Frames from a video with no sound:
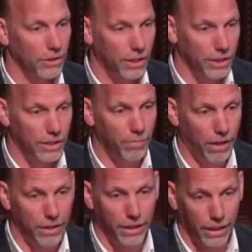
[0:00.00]
in
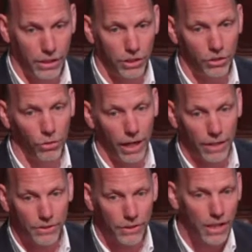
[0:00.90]
spending in the
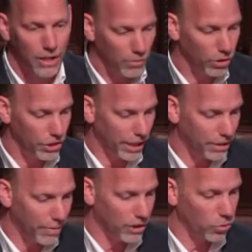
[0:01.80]
US
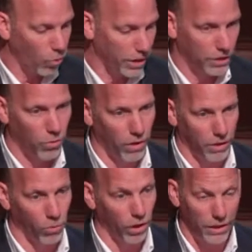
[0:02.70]
projected by
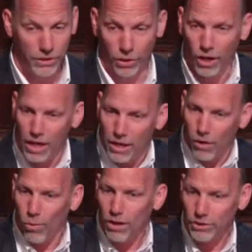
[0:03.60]
2021. So
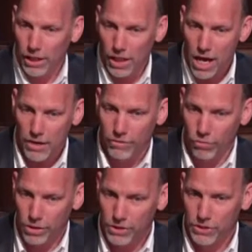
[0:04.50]
while there's a lot of
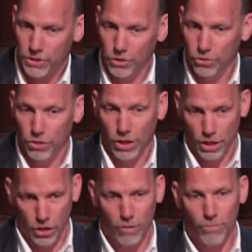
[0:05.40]
reasons to do
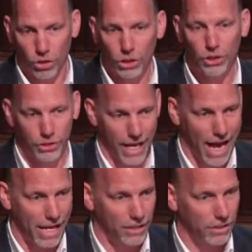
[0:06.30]
commercial
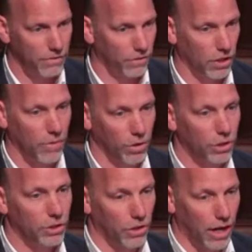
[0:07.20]
DAS for
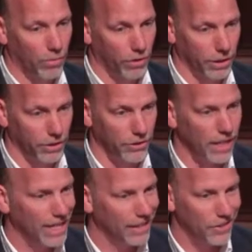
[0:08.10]
commercial operators,
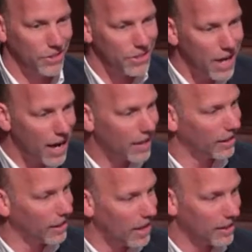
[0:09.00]
there's not
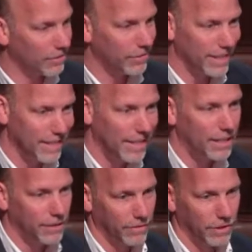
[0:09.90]
a lot of
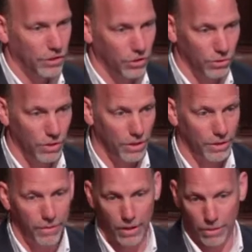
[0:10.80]
incentive to do
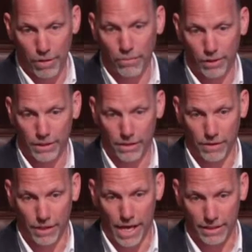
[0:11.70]
the public
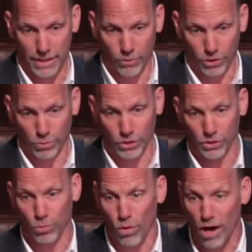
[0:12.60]
safety DAS networks, which
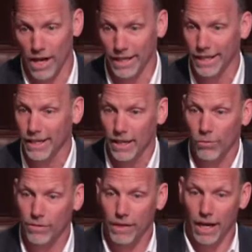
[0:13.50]
is why
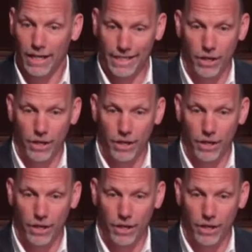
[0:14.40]
we've got